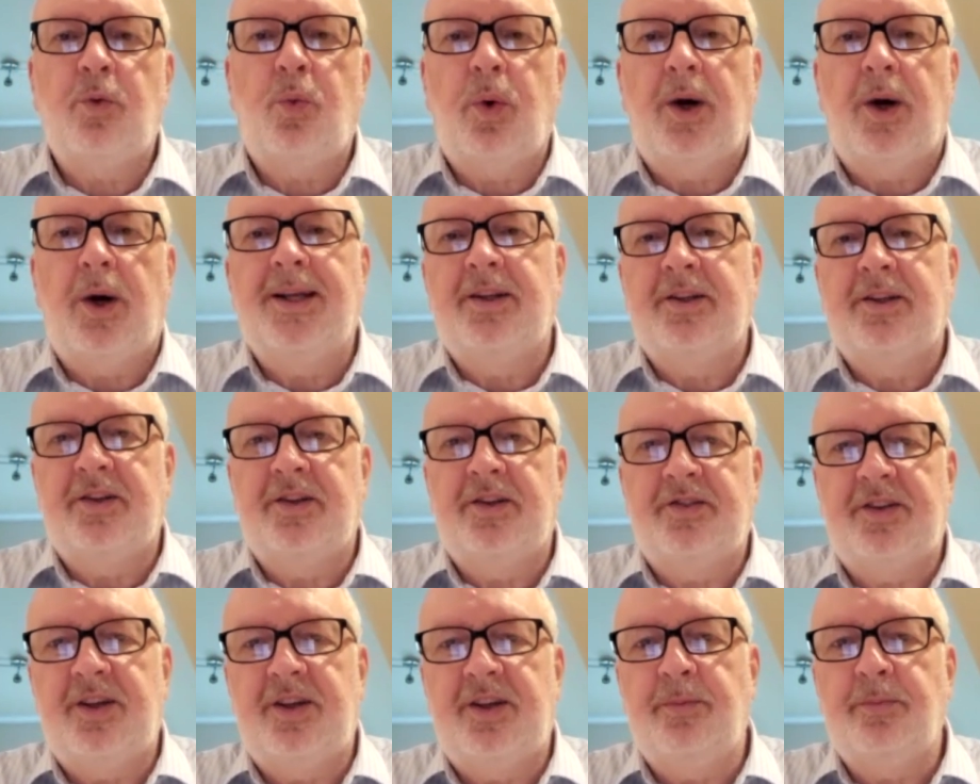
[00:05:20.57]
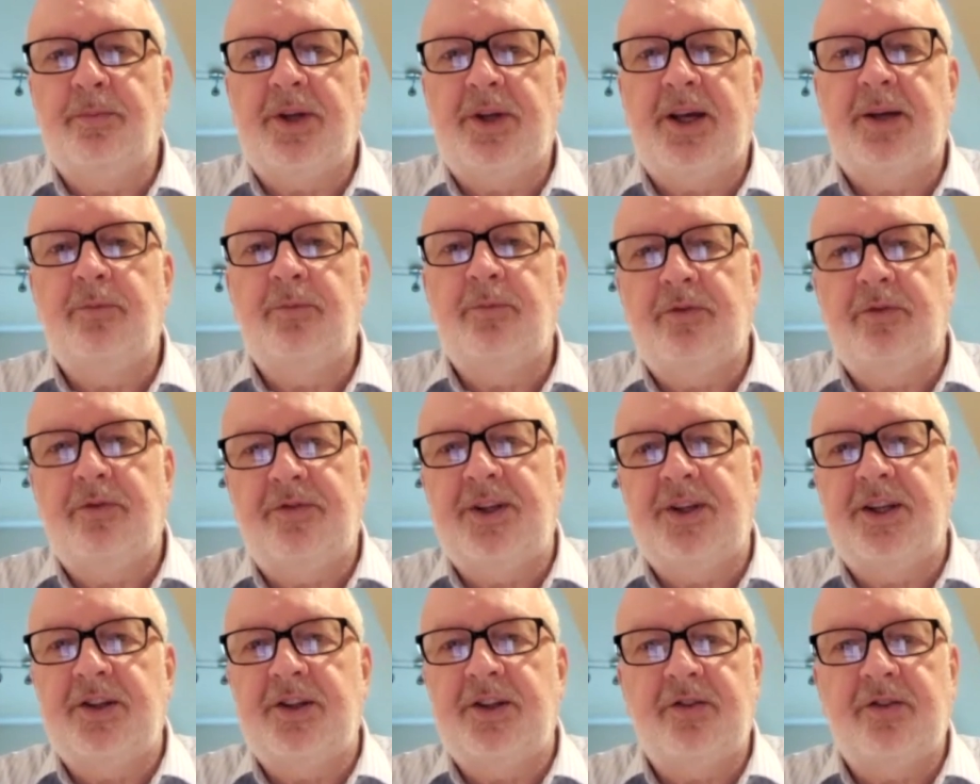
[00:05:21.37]
while at the same time
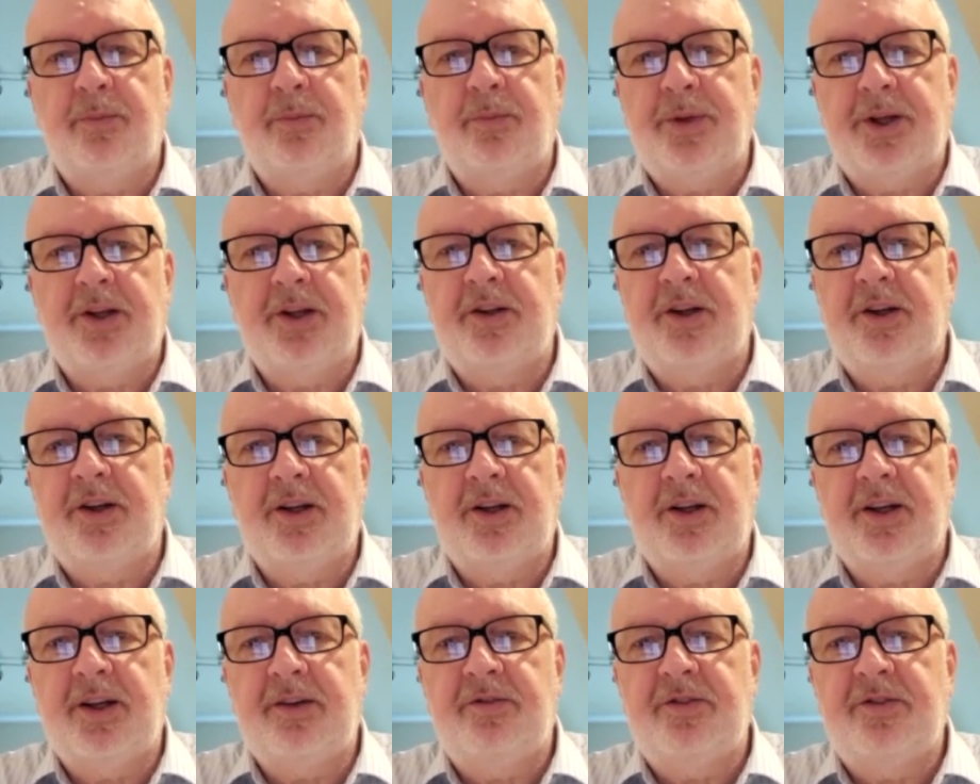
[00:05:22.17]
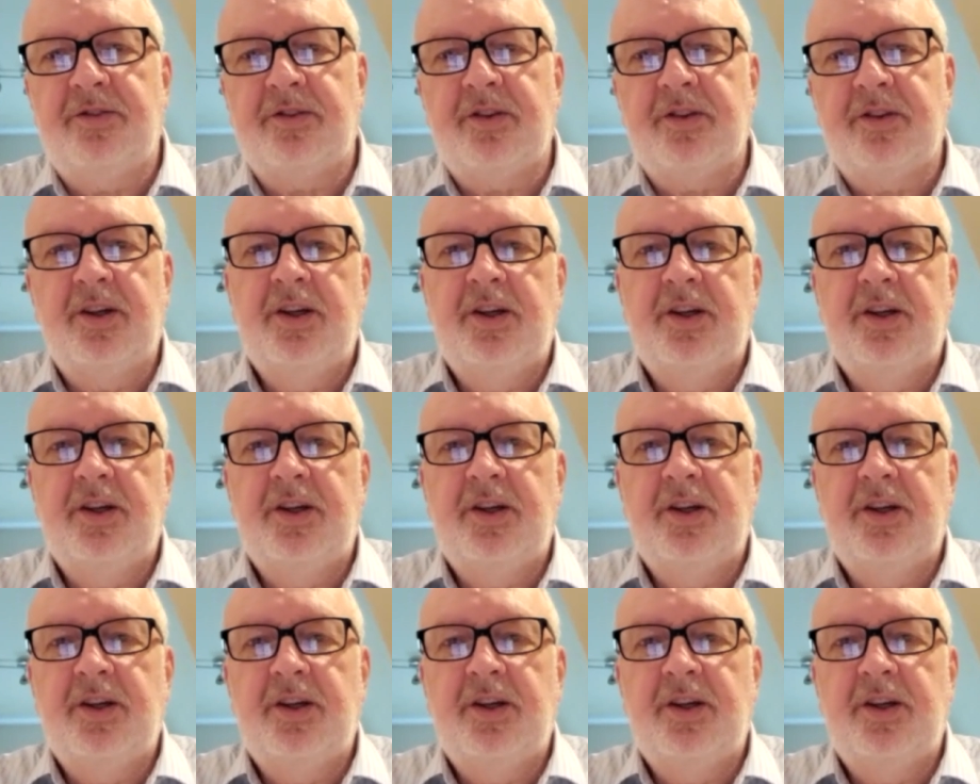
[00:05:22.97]
fulfilling something in their lives.